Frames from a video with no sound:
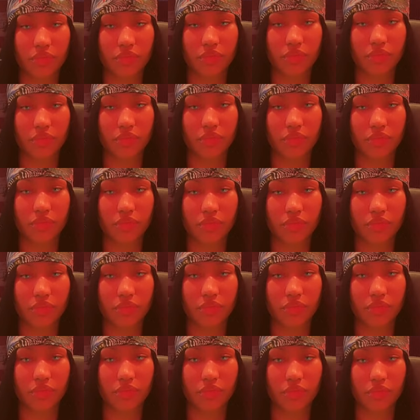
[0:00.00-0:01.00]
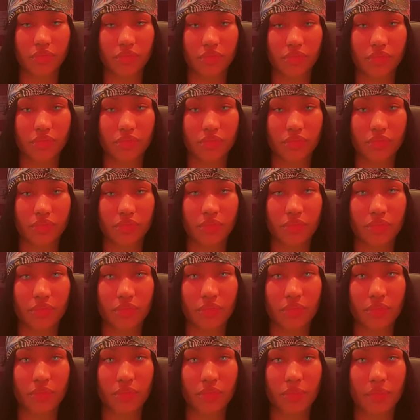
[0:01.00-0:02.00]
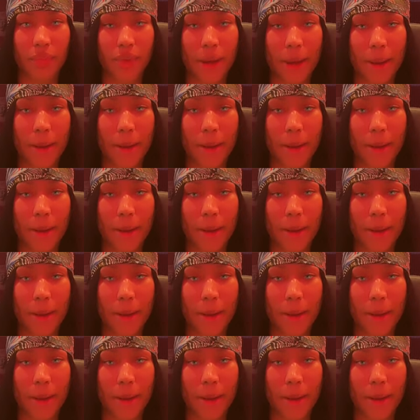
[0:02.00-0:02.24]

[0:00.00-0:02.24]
No one is speaking in this clip.